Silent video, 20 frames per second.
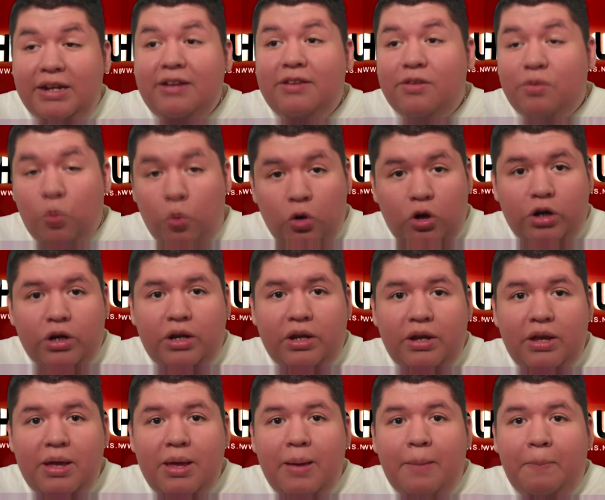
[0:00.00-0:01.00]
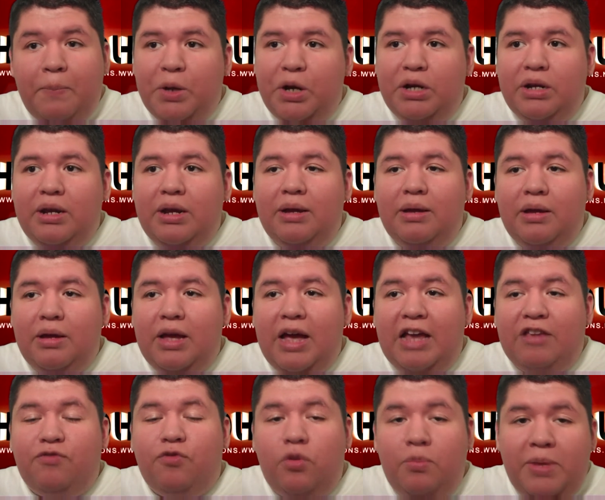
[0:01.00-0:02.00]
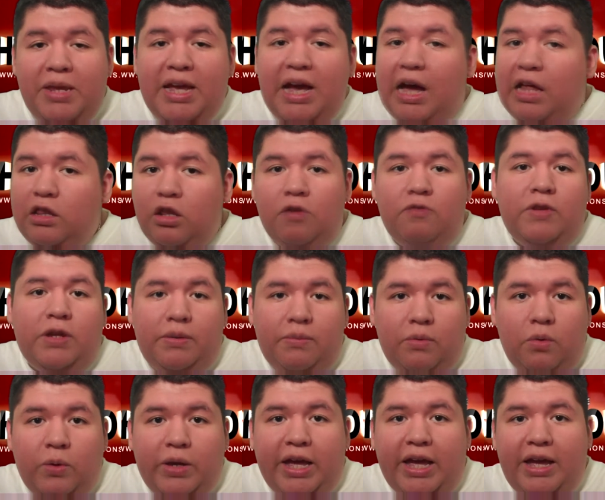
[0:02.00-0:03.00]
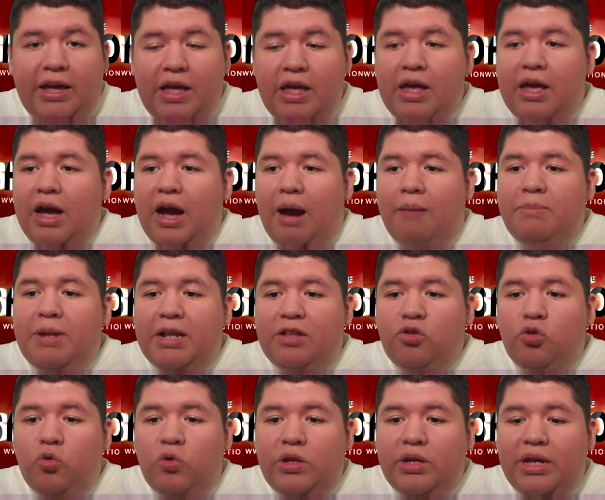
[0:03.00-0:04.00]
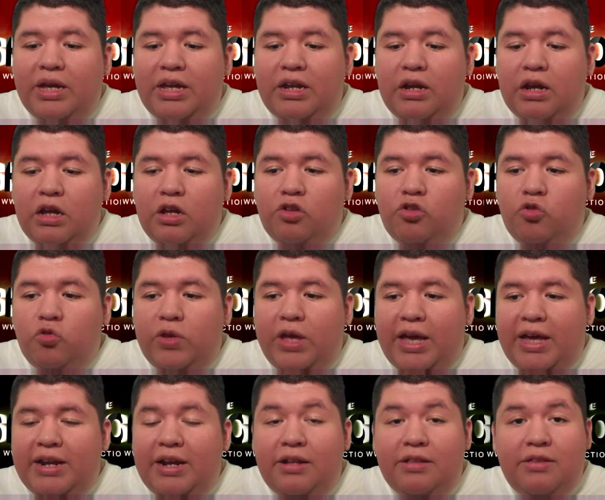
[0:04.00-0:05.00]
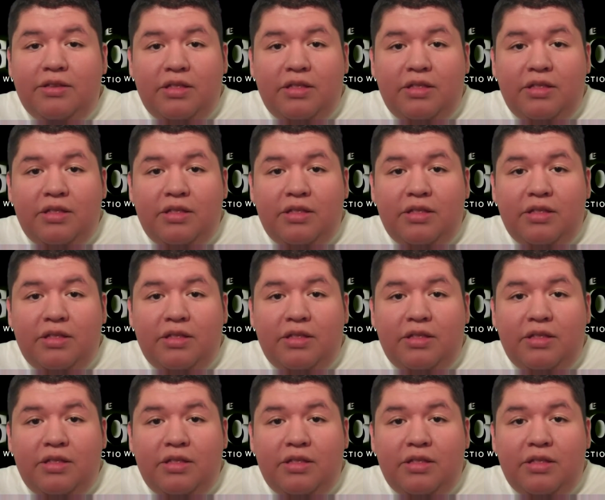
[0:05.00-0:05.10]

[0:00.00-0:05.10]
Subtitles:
is work, but as for me, I love it, okay? I'm not doing it to get,